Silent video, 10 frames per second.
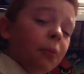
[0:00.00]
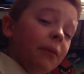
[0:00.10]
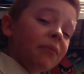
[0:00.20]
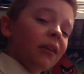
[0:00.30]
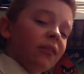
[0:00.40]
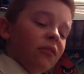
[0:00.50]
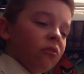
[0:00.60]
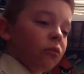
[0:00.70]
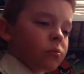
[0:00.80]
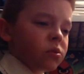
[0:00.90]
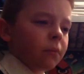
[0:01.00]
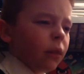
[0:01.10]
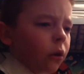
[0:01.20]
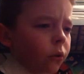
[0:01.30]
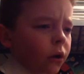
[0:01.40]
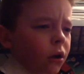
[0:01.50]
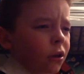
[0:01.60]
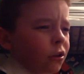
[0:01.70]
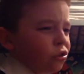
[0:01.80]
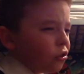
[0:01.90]
I'll put him down in the description below.
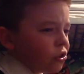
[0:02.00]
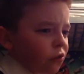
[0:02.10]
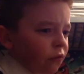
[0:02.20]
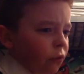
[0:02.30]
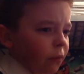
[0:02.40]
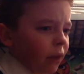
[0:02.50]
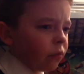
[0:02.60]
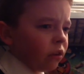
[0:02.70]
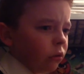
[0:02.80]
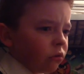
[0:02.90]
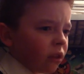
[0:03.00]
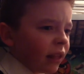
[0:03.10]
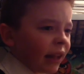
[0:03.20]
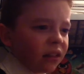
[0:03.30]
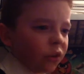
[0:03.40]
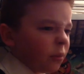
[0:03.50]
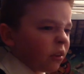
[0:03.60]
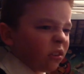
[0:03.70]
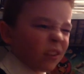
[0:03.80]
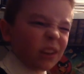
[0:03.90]
Not sure if he'll be able to use the link, though,
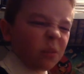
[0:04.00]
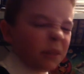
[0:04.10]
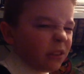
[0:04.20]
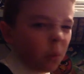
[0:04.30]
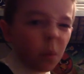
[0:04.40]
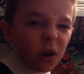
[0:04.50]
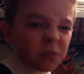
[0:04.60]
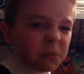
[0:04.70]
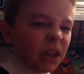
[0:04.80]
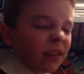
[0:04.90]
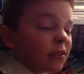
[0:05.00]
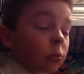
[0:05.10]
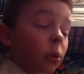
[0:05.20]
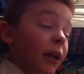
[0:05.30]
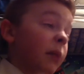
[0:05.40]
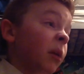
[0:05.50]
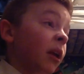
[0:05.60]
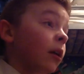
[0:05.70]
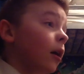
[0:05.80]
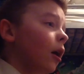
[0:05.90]
because they normally don't work for me. They don't like
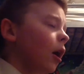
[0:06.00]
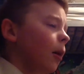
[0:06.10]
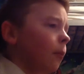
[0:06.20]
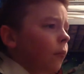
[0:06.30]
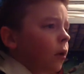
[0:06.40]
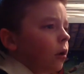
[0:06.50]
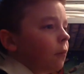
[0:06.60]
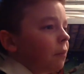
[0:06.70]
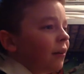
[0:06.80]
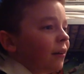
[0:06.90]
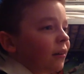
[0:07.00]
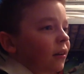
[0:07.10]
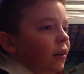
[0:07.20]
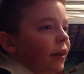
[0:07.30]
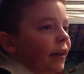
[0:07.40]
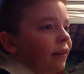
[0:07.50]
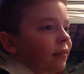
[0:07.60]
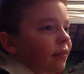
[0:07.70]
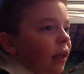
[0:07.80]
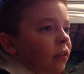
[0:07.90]
me. But he
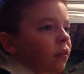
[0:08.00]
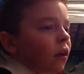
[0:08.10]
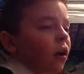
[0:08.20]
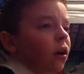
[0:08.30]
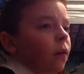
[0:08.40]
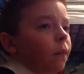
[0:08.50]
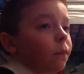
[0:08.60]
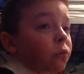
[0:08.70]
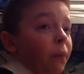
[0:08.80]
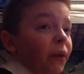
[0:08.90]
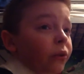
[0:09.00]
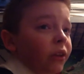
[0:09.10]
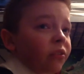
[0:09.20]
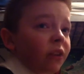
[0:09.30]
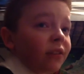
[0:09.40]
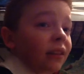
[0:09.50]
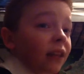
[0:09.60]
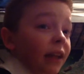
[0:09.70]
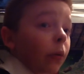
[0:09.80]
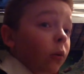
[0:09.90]
said, to be honest, I didn't
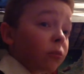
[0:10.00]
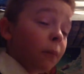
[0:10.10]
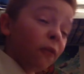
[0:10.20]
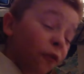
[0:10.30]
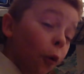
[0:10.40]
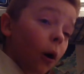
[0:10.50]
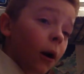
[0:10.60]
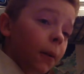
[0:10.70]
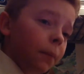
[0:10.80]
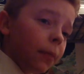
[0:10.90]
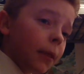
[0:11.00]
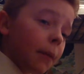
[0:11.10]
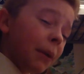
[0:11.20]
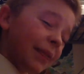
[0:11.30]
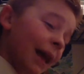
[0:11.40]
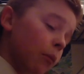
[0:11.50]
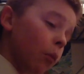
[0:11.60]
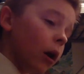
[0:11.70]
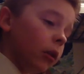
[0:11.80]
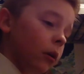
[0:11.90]
like the ones before, but that
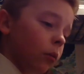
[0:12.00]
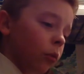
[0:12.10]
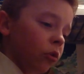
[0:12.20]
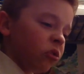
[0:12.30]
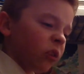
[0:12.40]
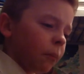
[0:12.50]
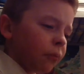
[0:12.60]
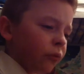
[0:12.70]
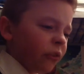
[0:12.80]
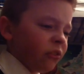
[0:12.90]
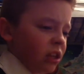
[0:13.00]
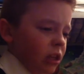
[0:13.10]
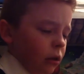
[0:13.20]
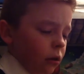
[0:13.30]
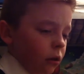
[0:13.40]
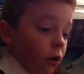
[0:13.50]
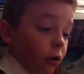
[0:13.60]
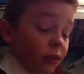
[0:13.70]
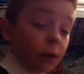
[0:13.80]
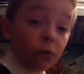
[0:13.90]
one was pretty...
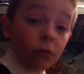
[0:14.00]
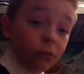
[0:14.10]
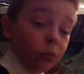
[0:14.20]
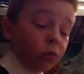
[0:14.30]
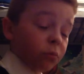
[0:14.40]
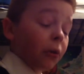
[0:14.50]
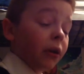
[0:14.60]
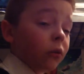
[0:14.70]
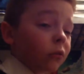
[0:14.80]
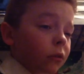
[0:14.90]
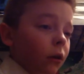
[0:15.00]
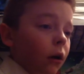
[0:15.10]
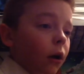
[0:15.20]
that one was pretty good.